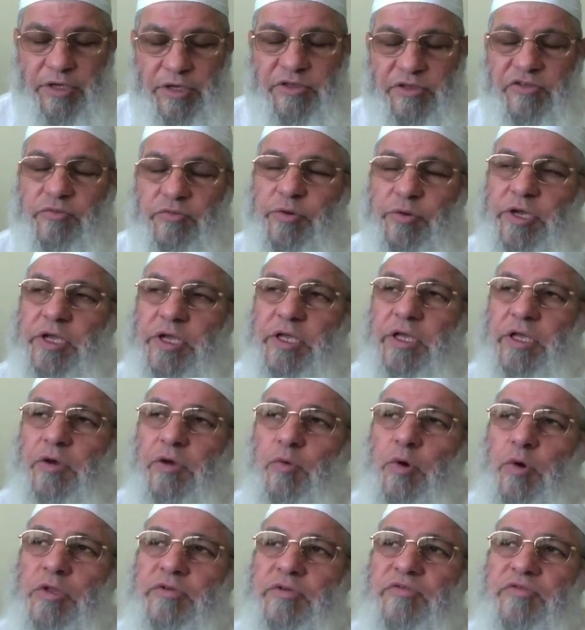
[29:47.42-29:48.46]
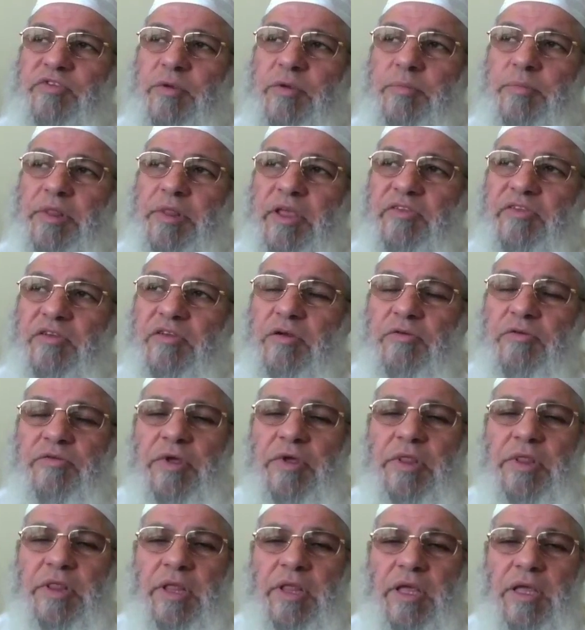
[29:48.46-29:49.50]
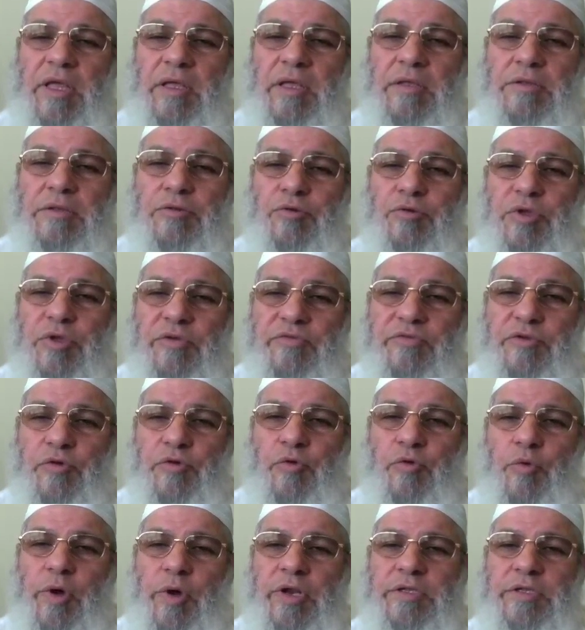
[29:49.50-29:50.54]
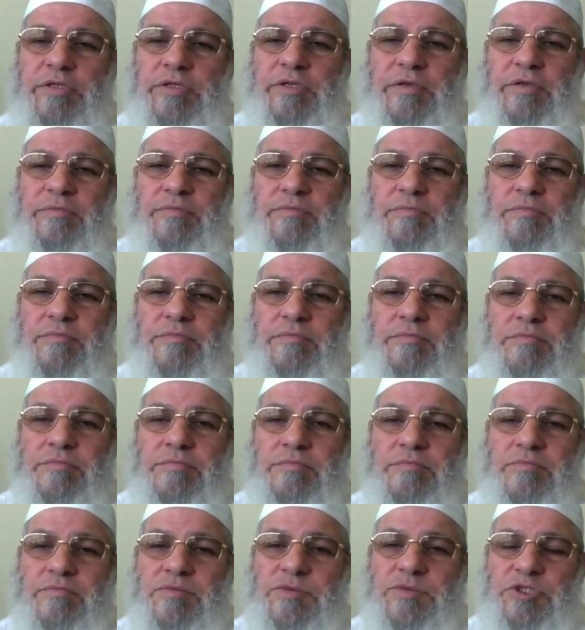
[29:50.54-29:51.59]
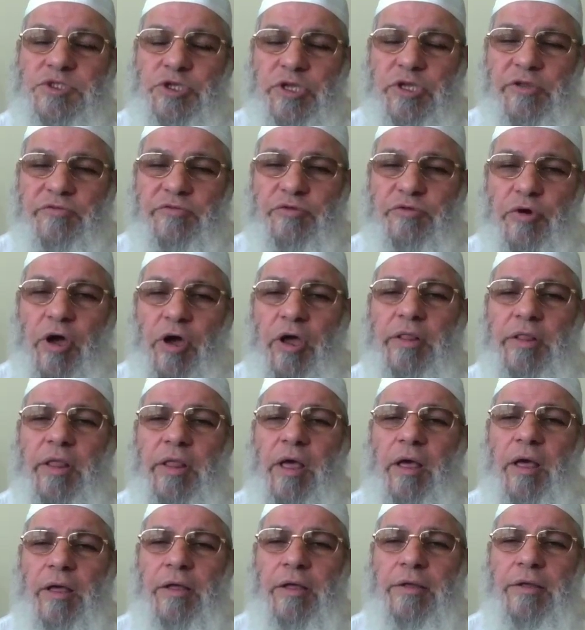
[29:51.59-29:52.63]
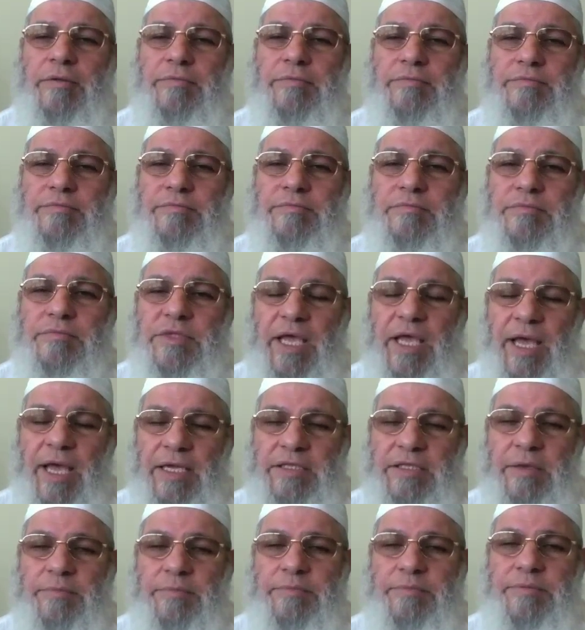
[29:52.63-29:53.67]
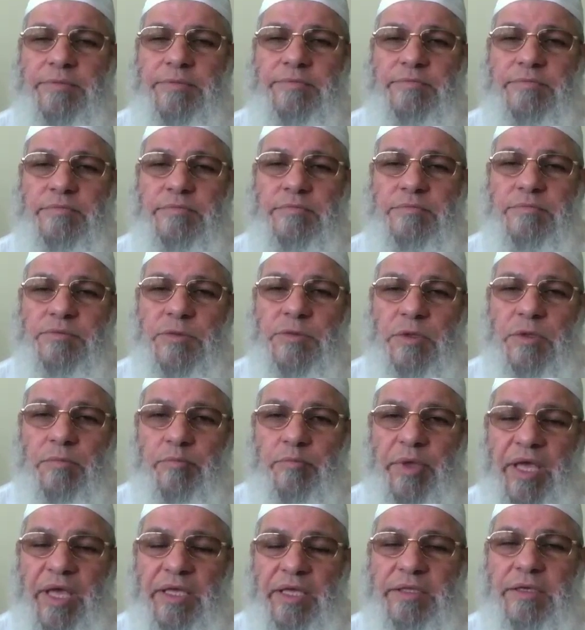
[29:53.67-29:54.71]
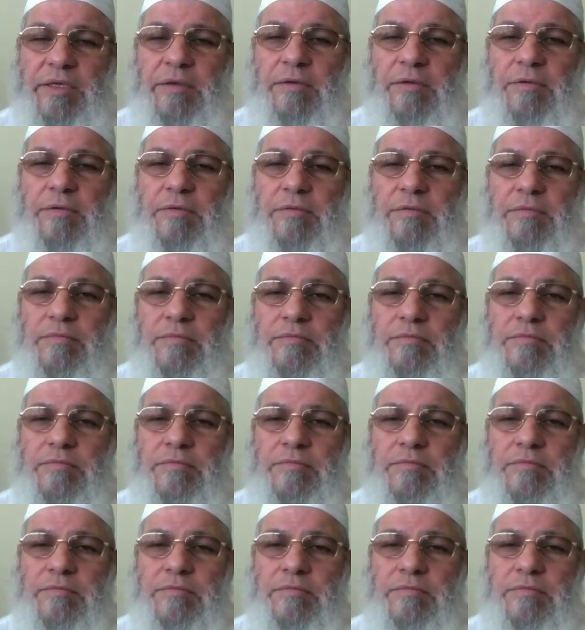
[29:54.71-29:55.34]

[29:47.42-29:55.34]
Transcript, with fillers: By this way, one of the blessing of Allah to give you quality, to give you akhlaq, adab, manner.